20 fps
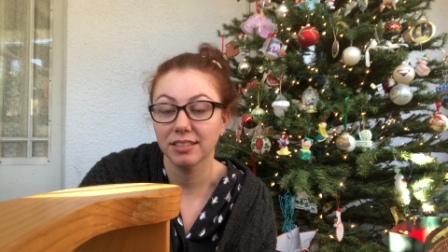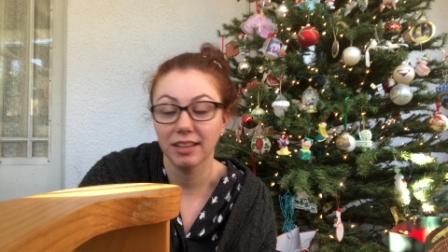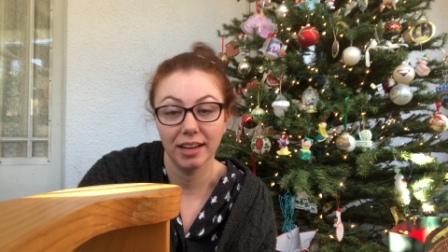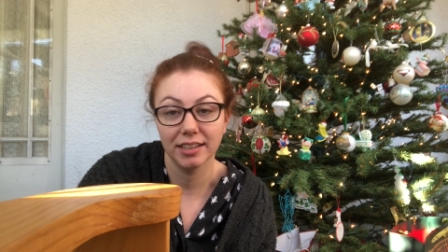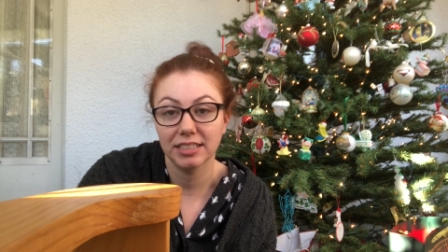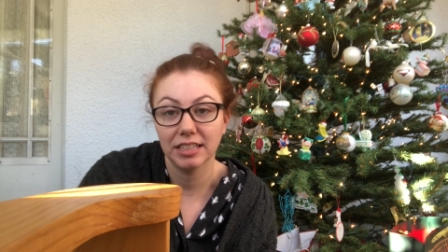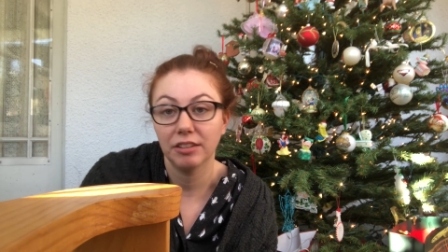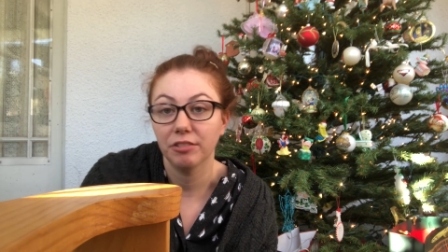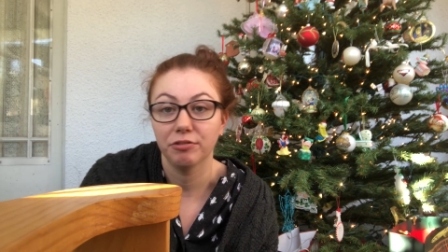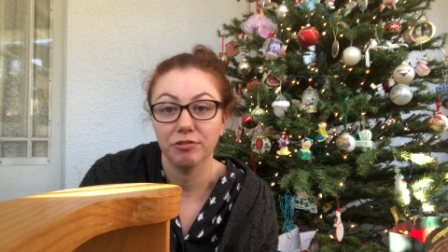I
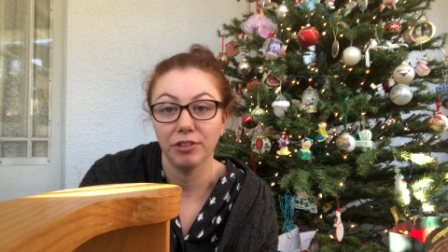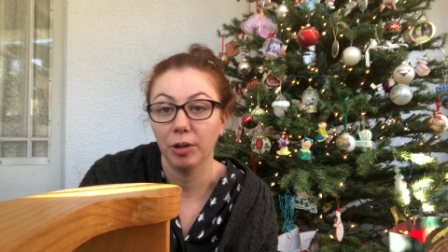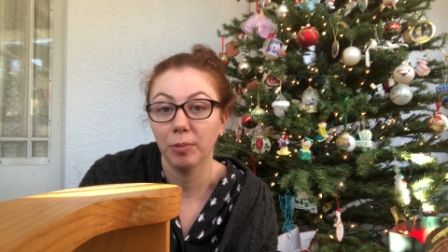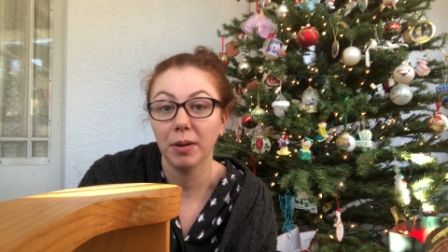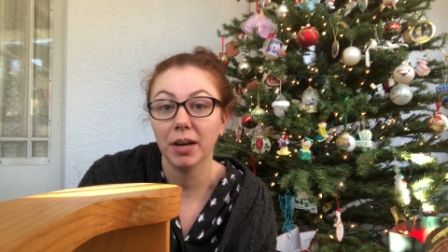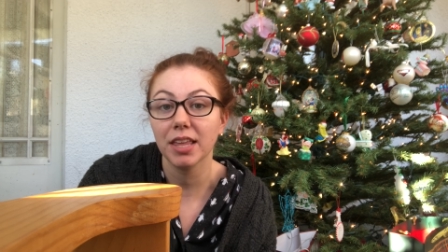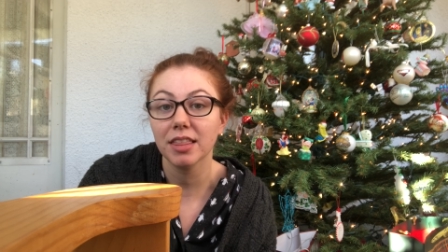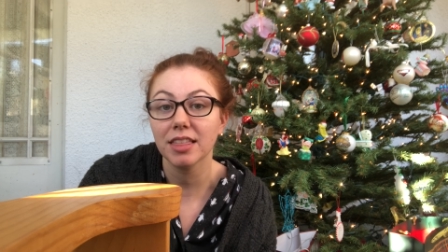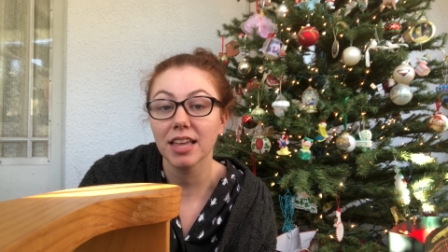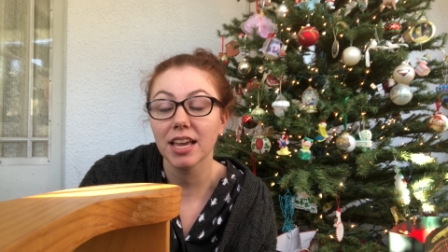didn't film
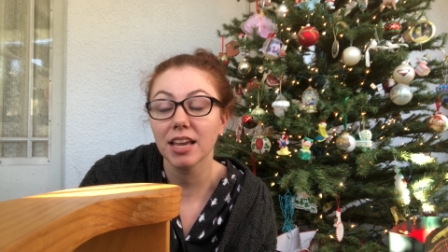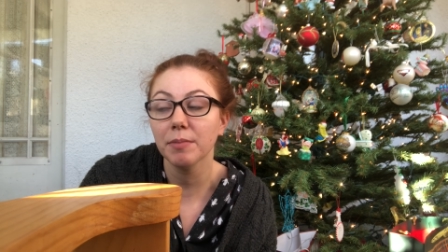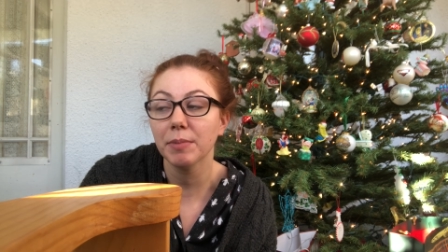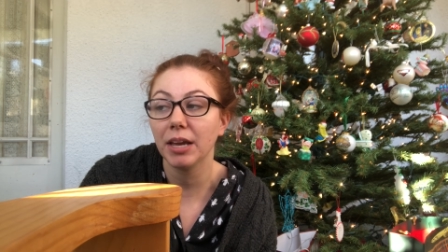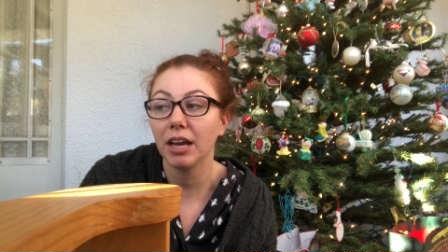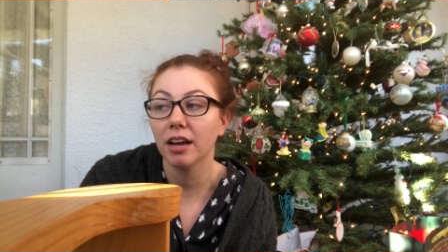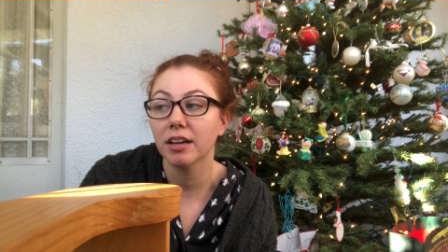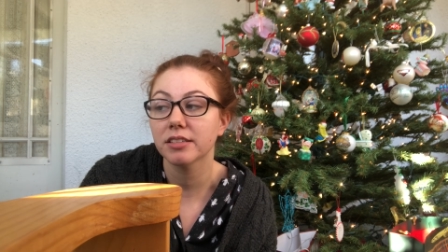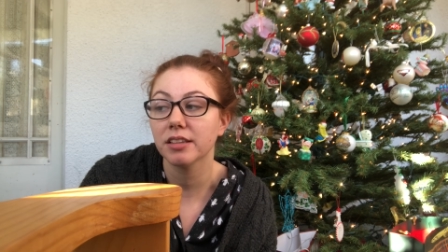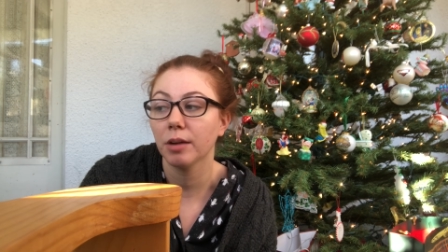anything
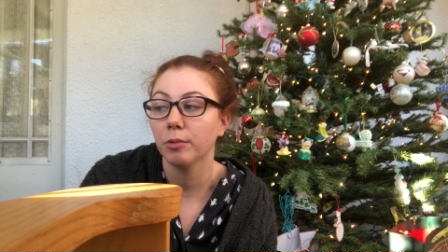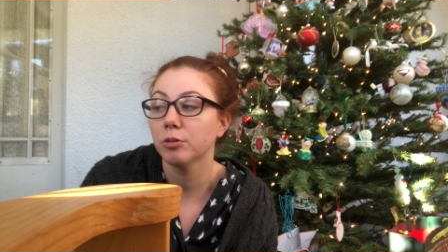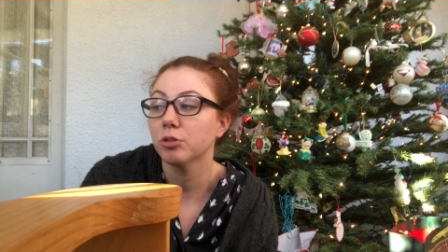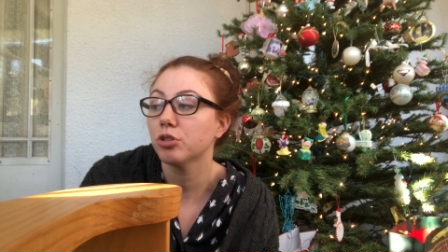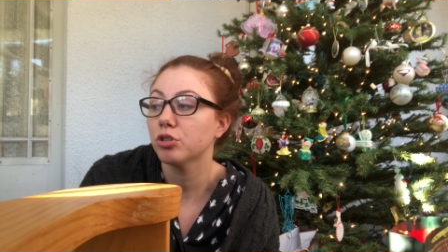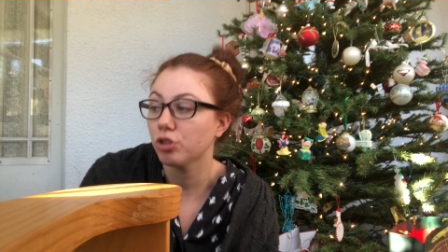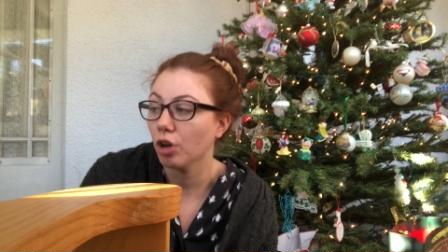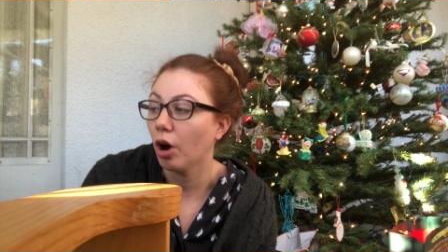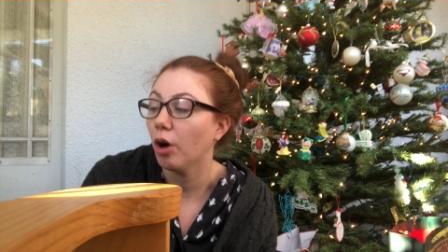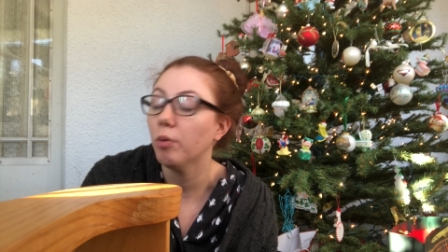because I
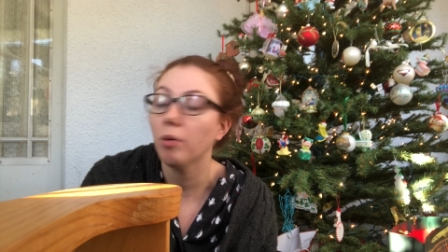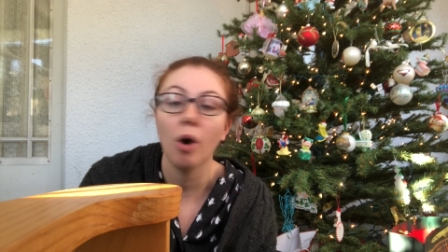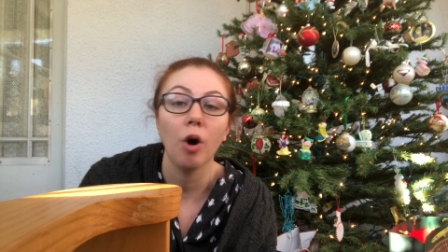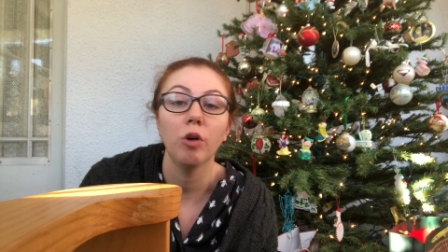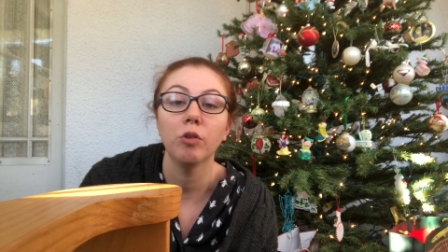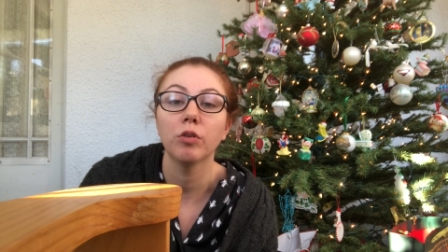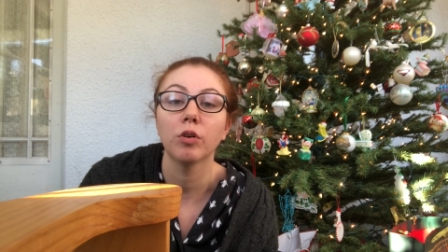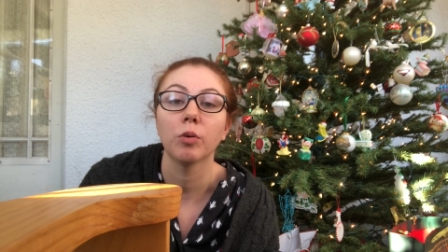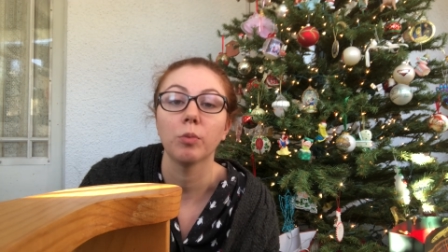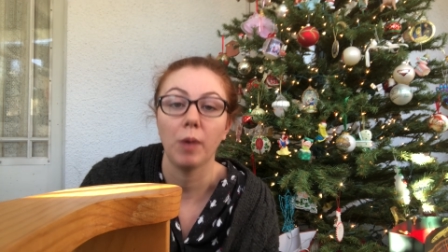was so
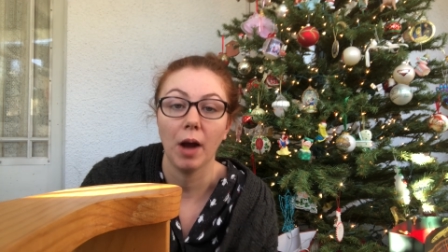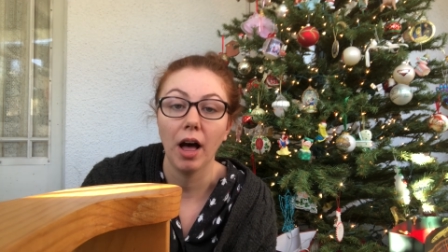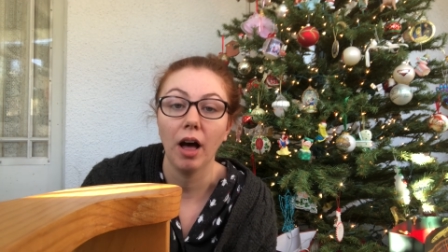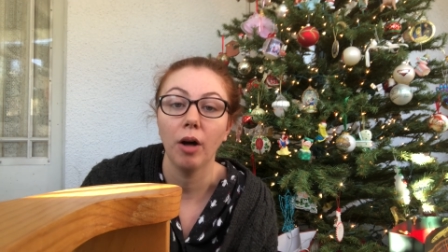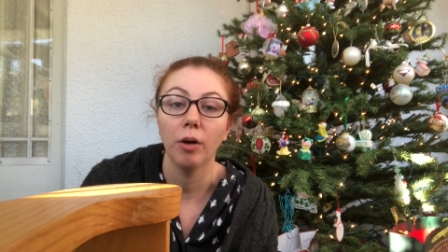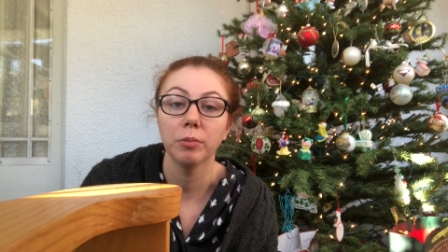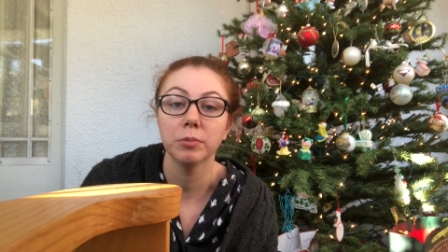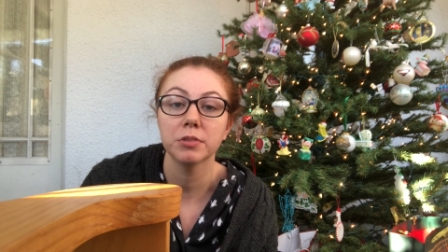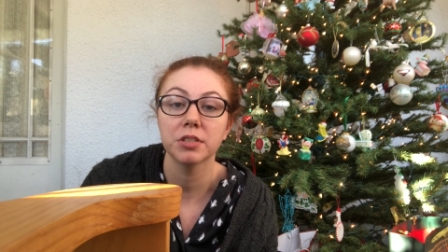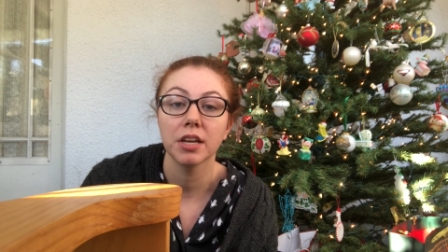
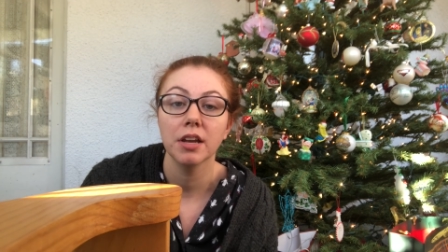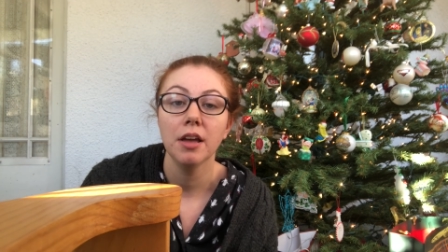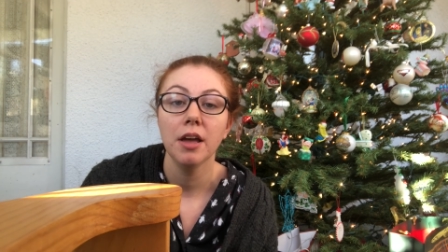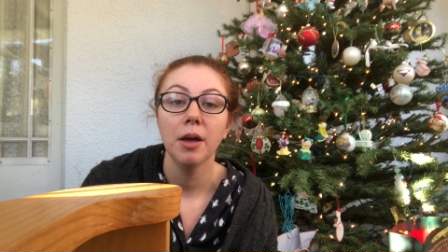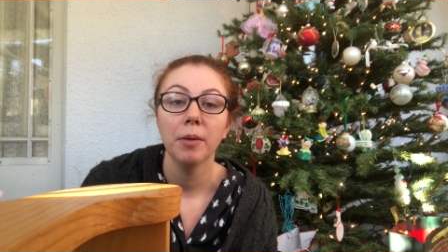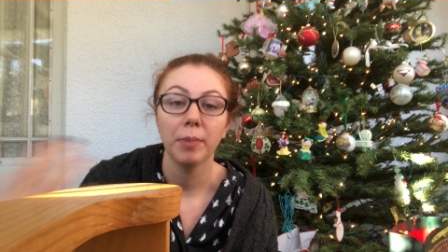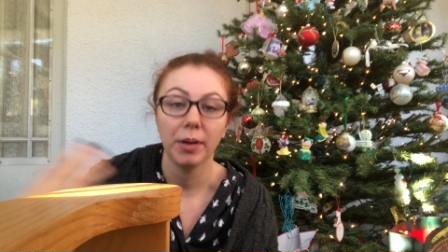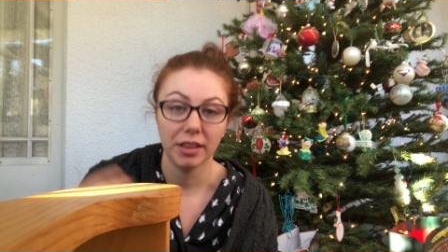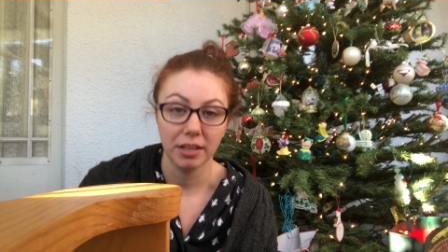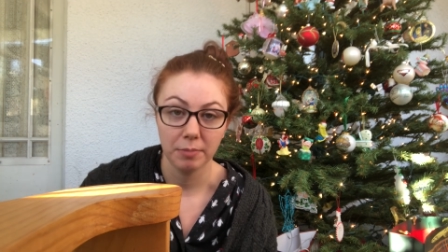overwhelmed
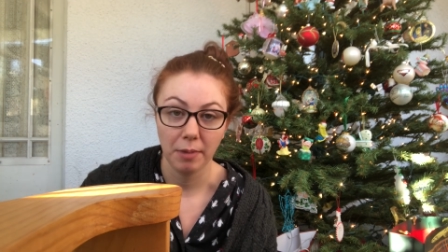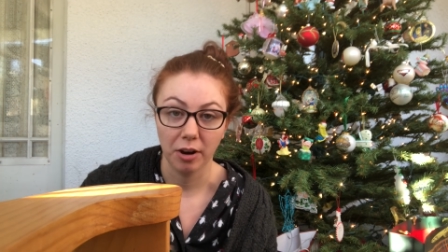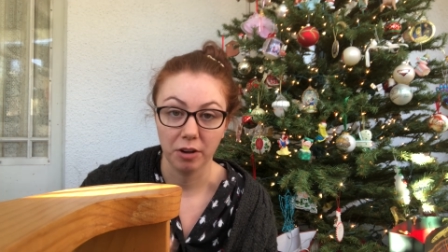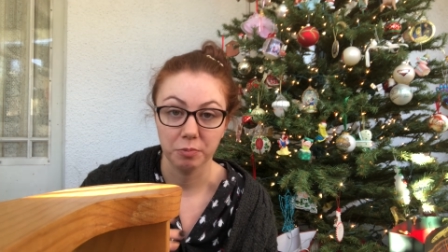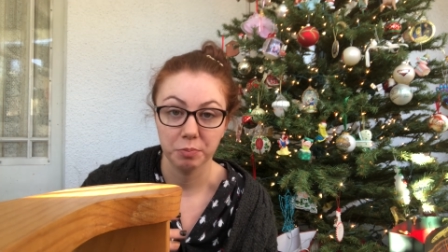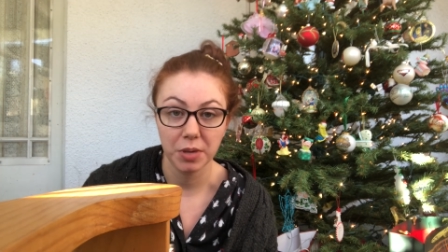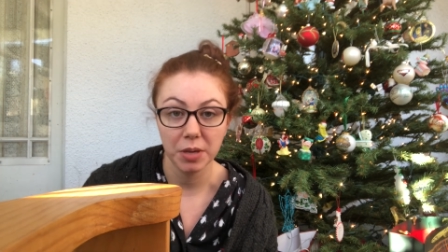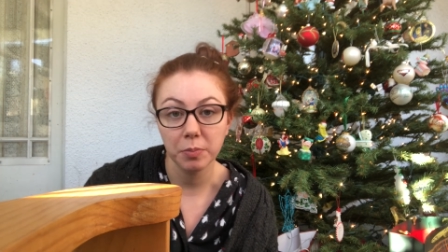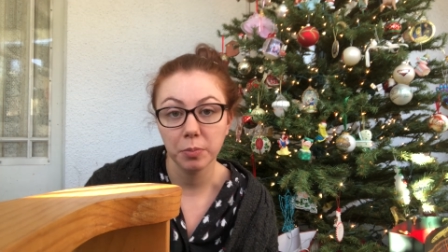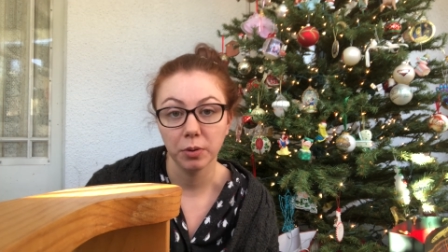by the amount
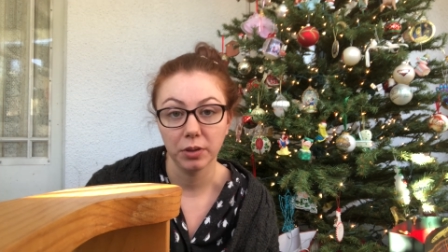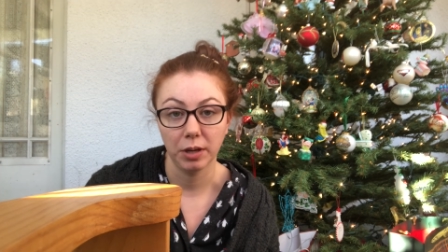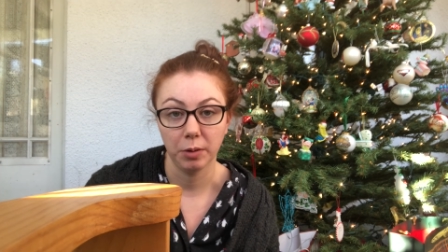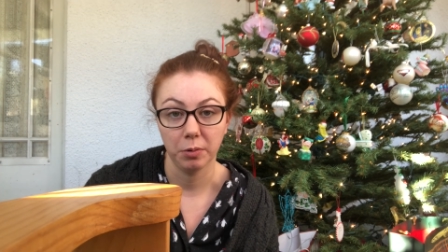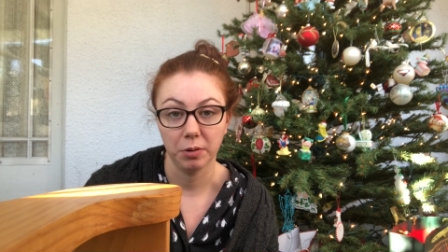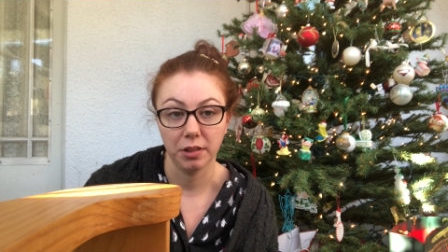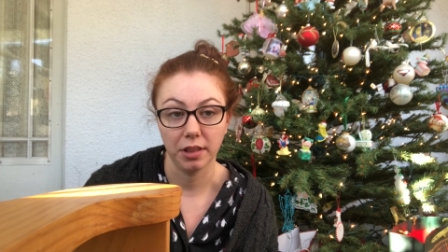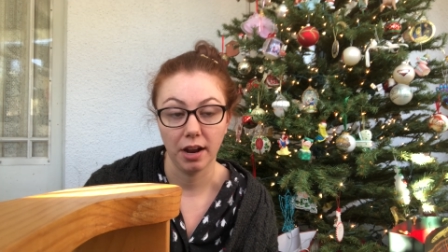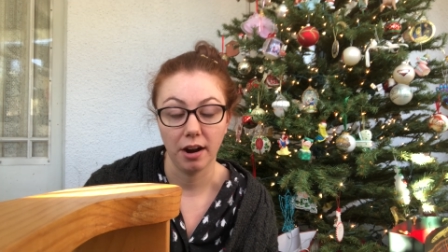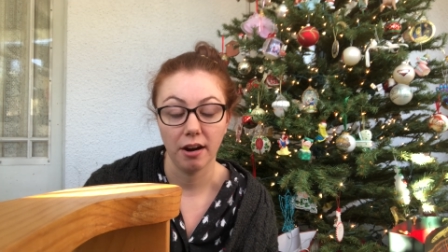of people that
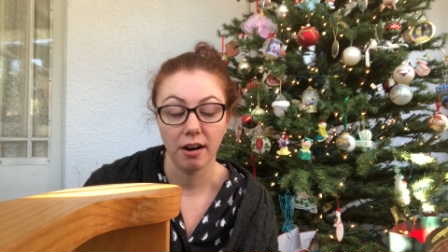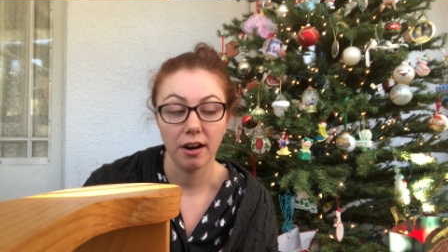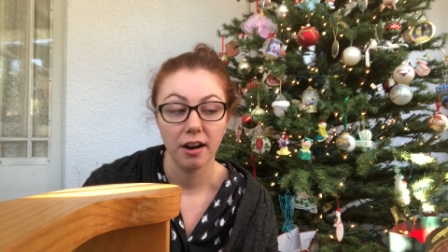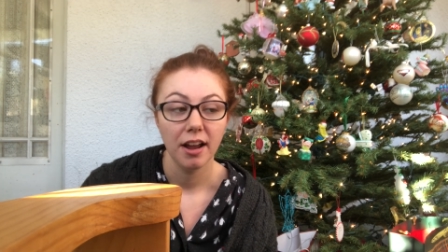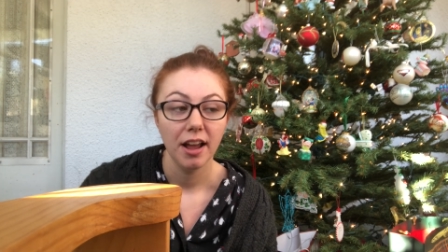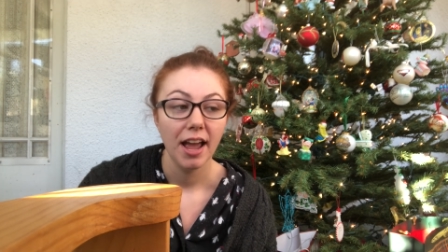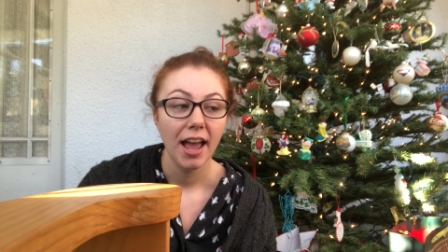were there.